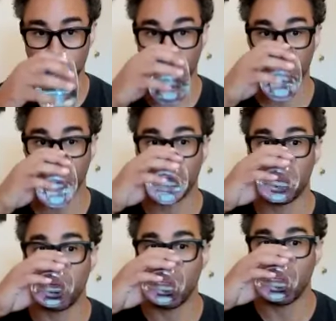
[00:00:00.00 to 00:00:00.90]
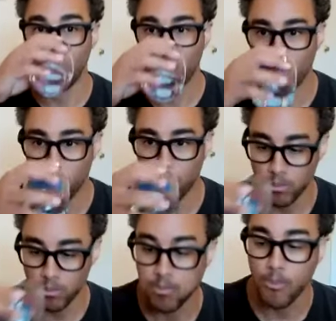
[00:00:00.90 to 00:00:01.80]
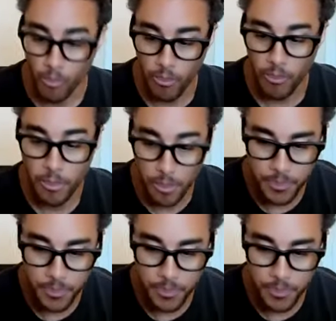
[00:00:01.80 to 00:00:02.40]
That's kind of new, right? Like someone